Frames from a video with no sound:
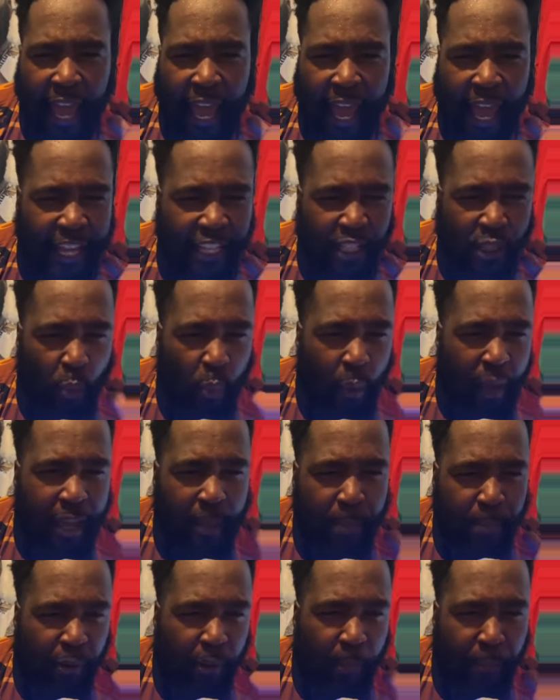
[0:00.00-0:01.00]
as
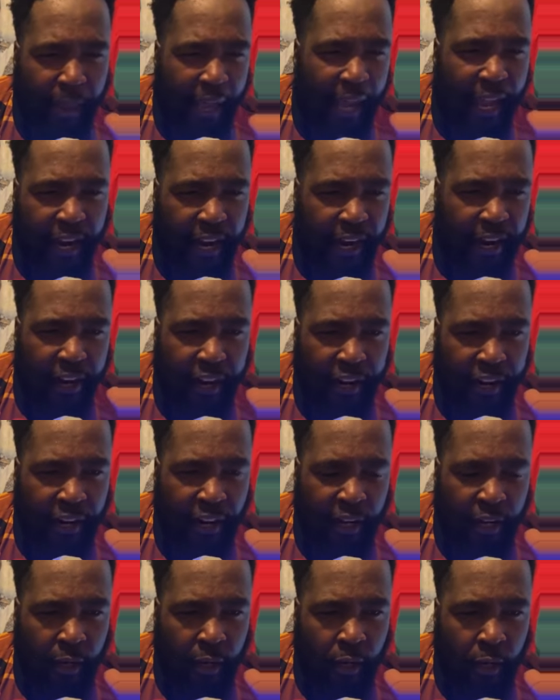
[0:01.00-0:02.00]
we prepare
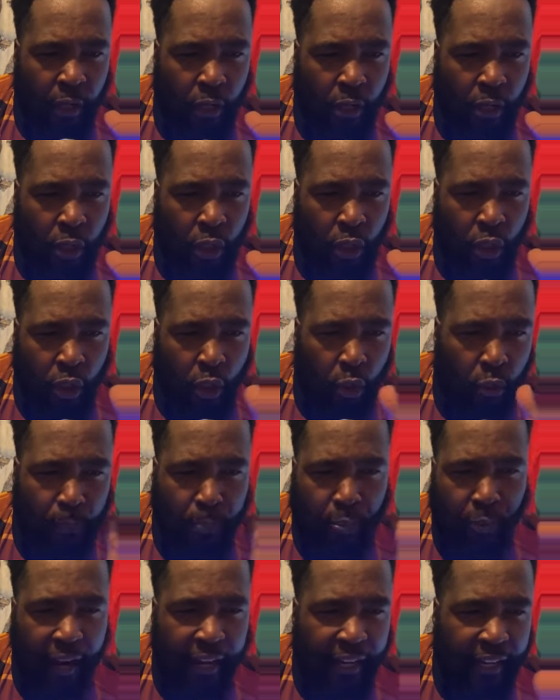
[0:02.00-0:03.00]
to
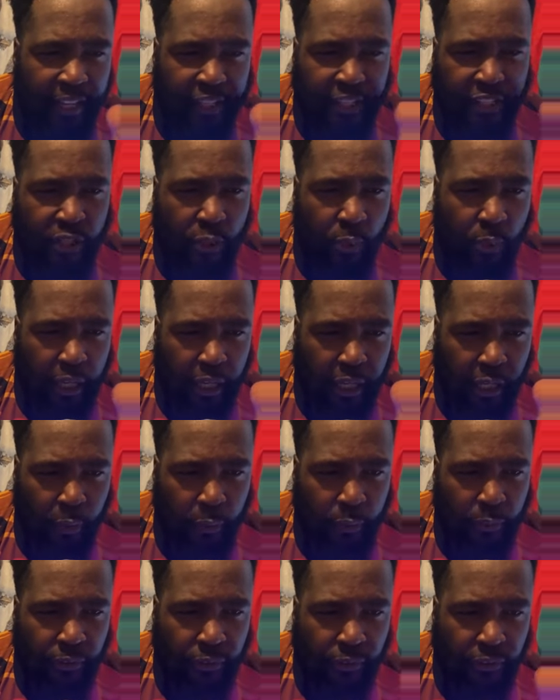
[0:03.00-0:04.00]
bring this to a
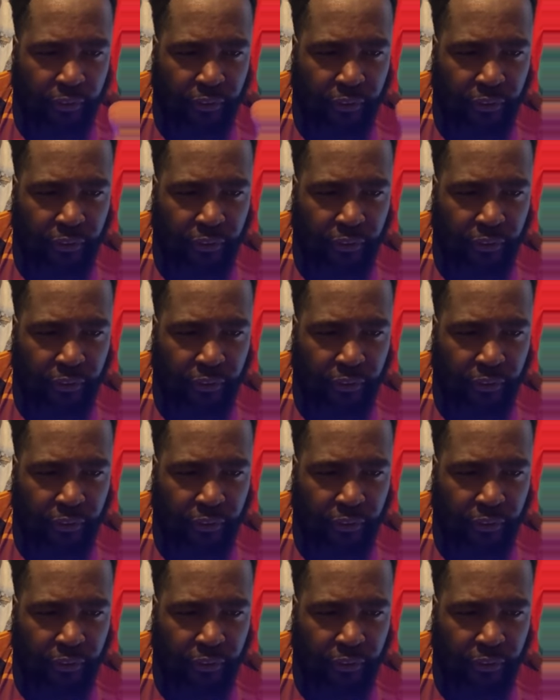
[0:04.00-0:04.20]
close,